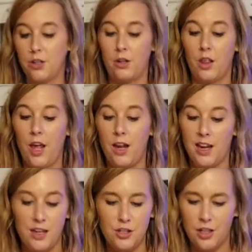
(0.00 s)
are like
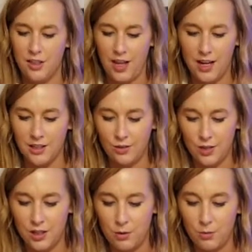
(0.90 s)
kitchen things for
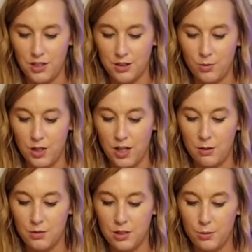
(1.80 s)
some reason when it
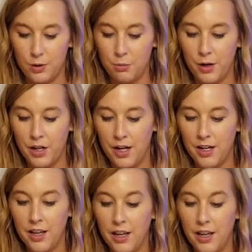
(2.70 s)
comes to wood burning.